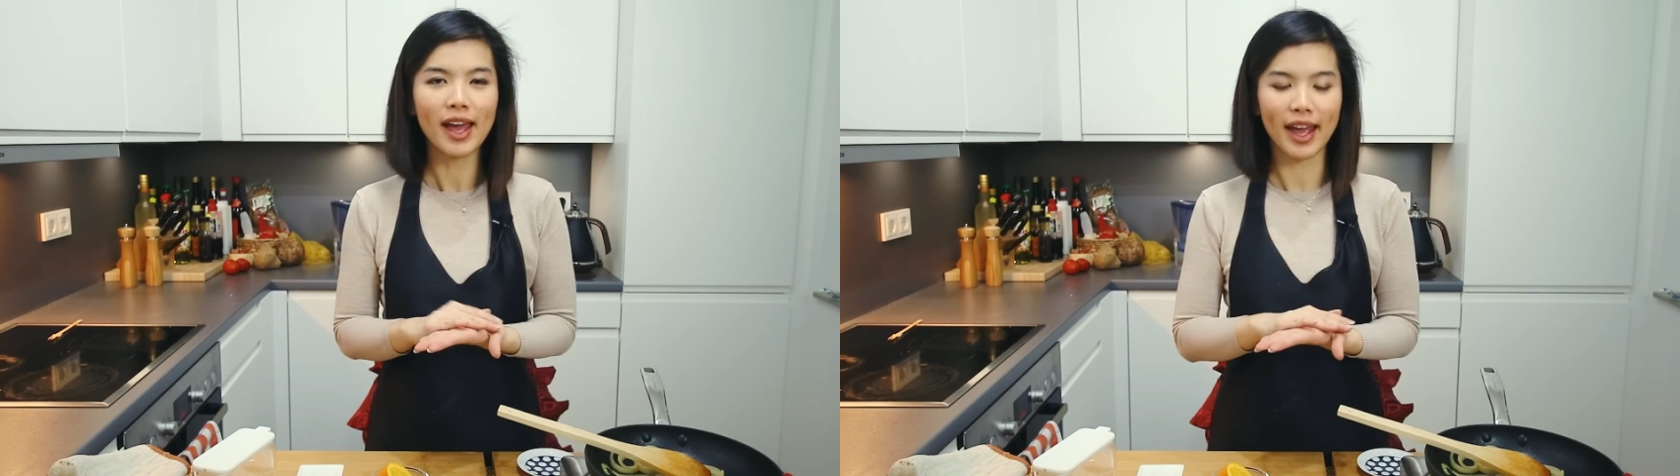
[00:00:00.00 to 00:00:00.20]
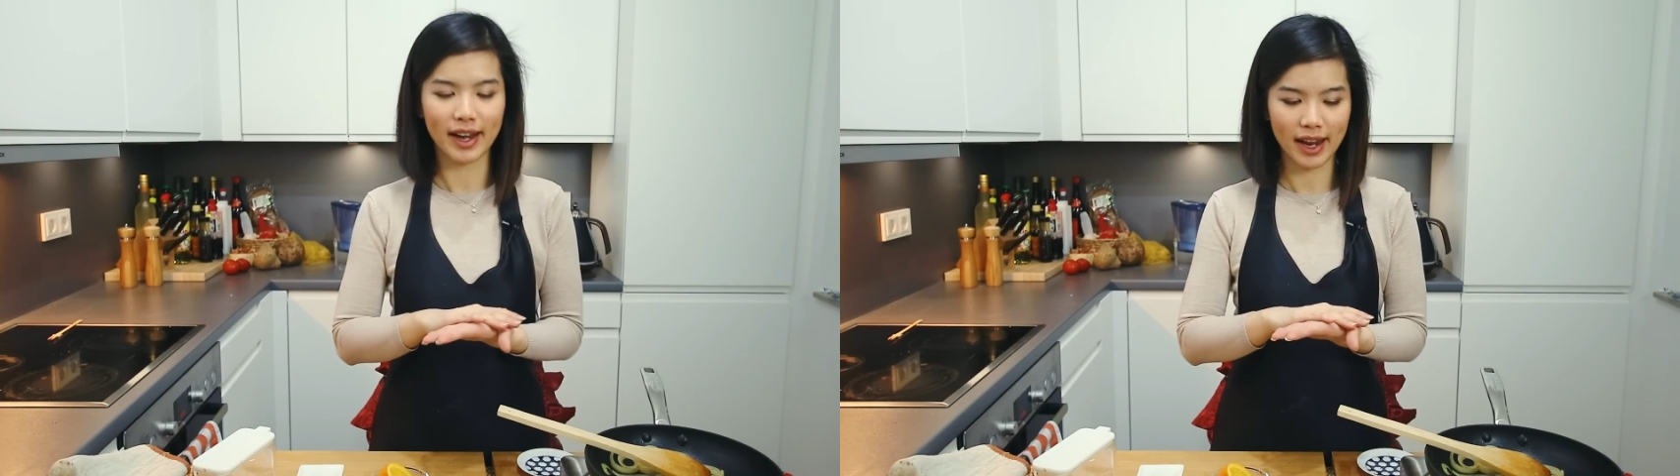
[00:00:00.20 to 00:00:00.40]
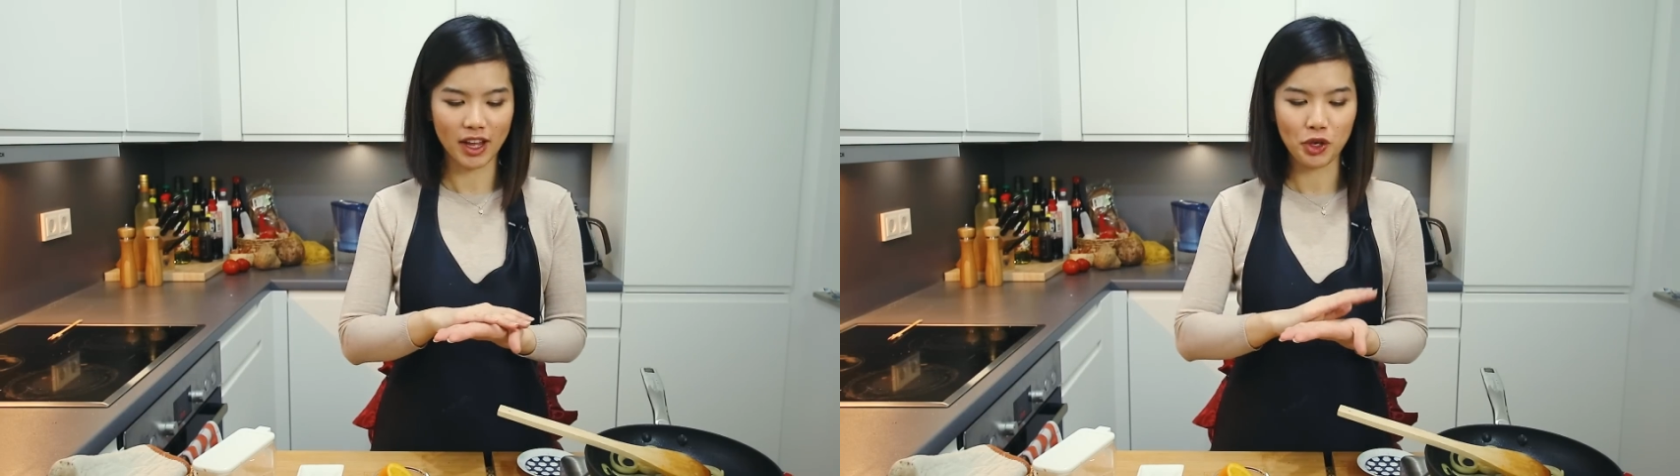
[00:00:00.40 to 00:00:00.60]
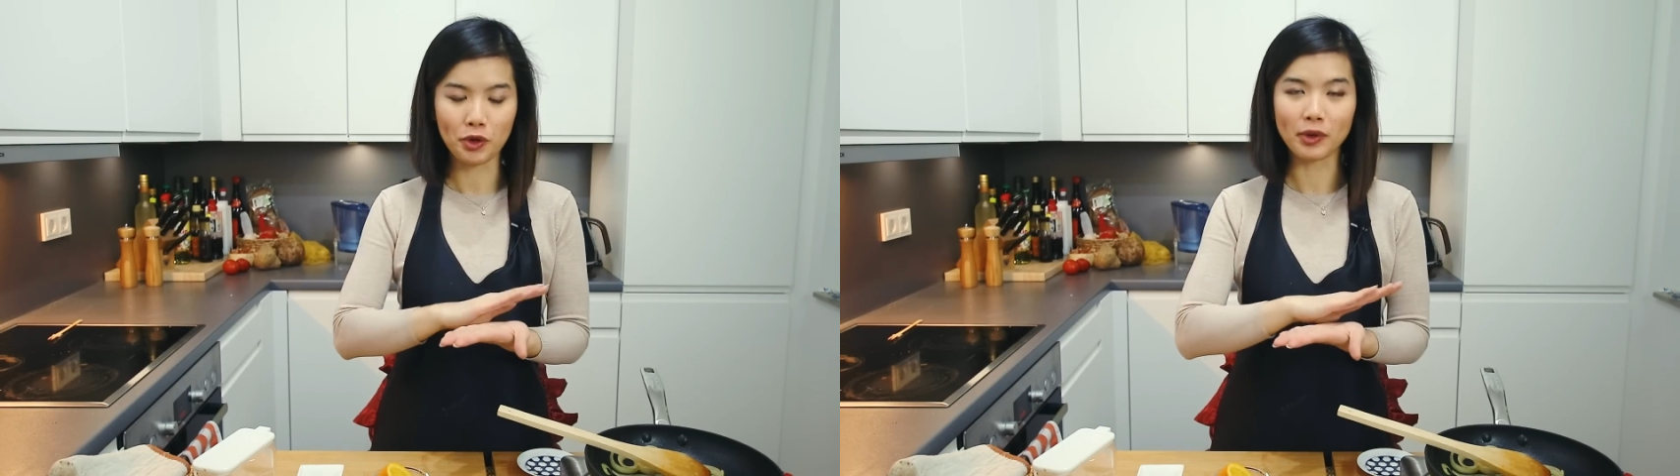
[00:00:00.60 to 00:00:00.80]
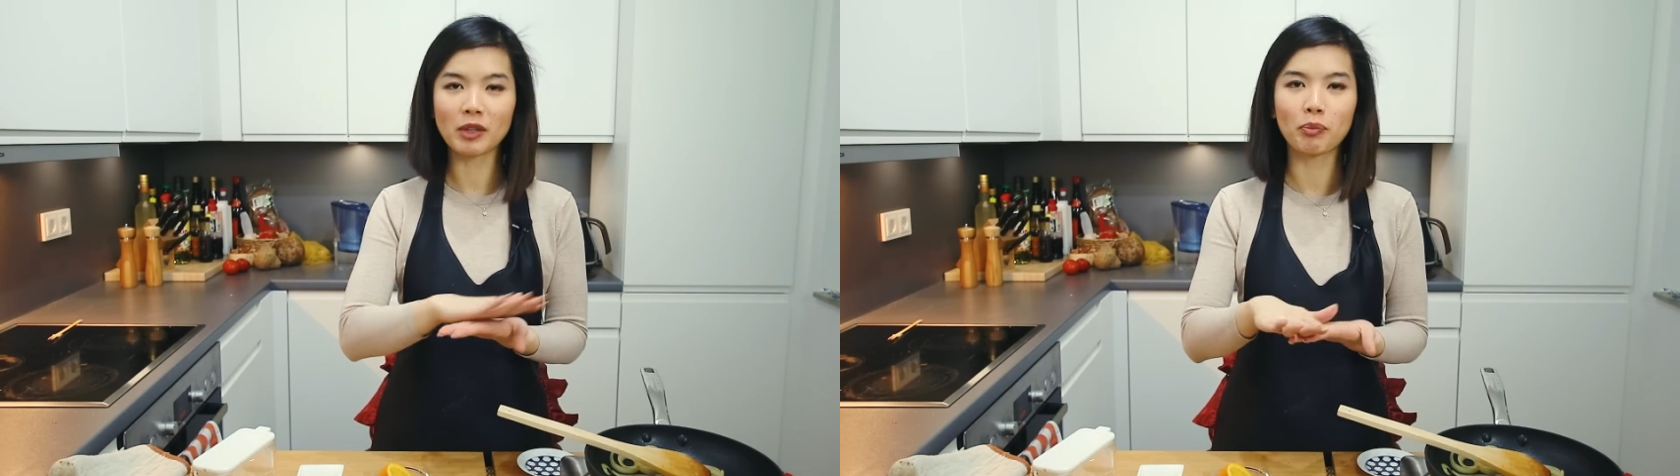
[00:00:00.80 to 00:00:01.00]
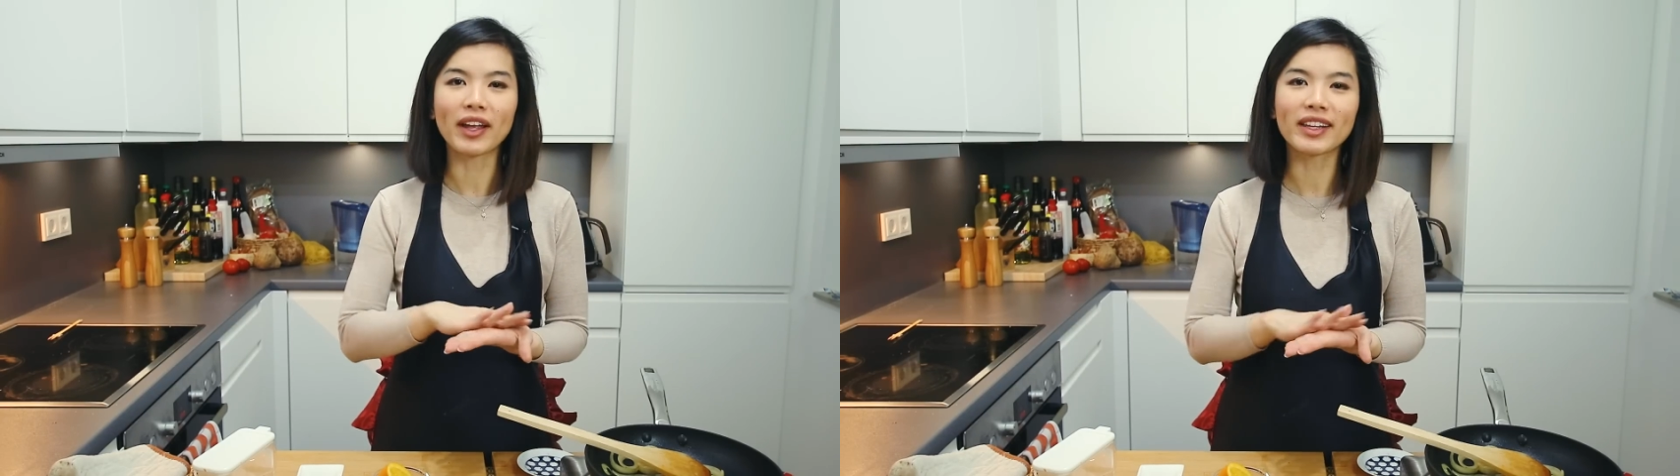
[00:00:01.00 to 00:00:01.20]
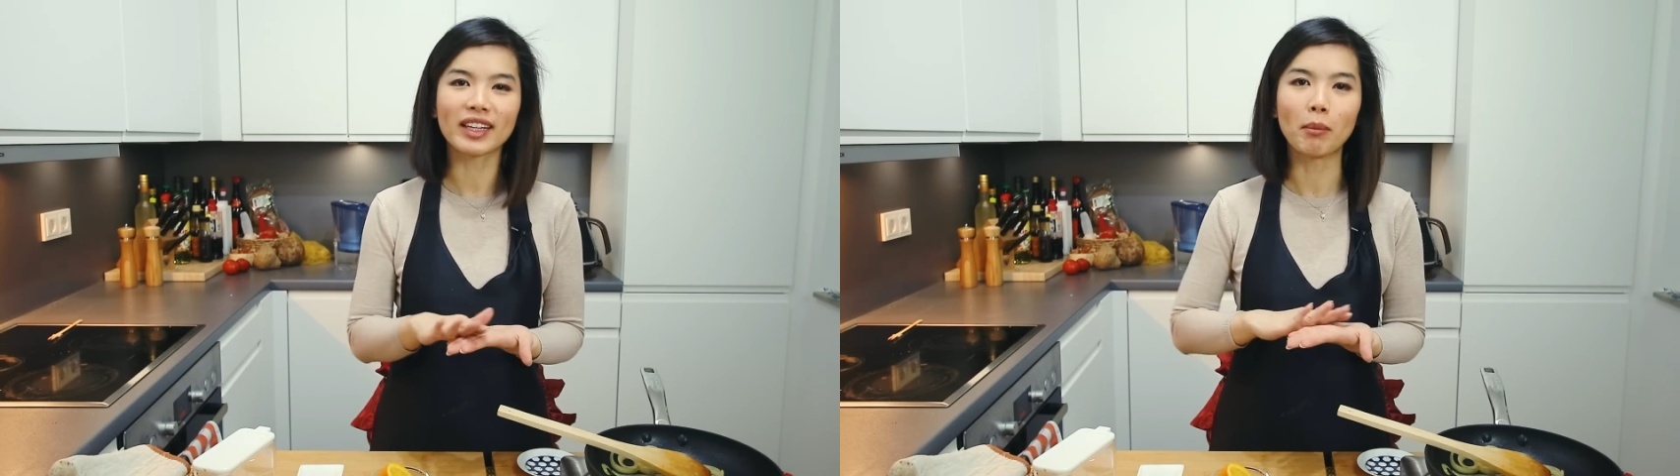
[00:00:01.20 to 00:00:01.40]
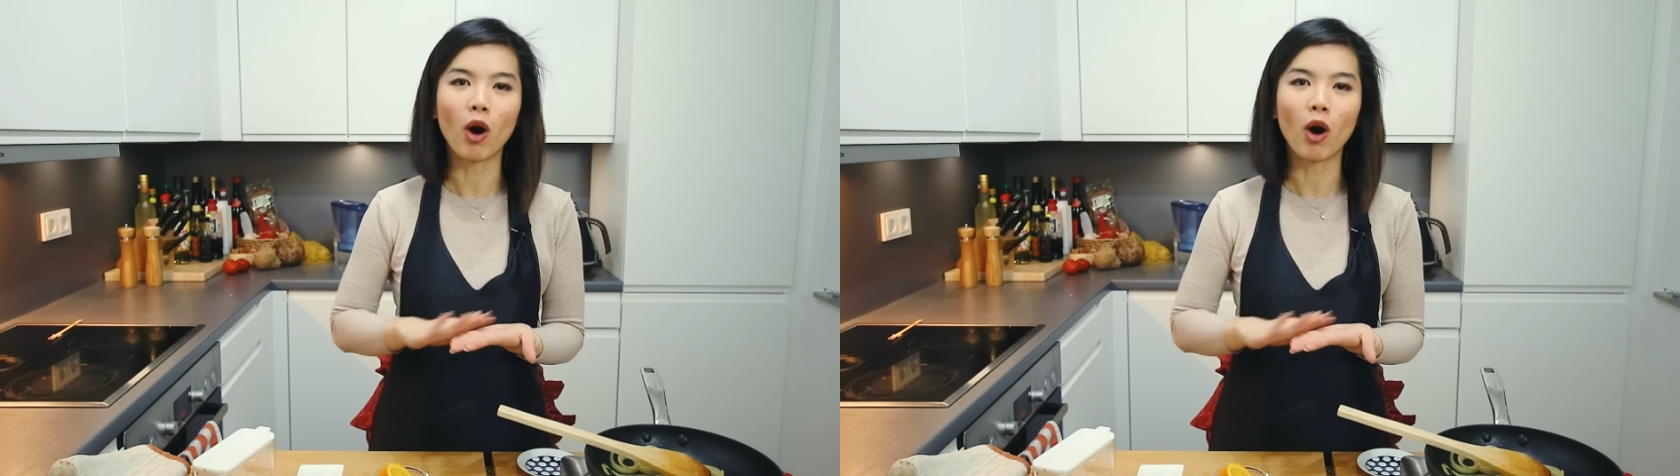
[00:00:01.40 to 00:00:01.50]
and then you spread some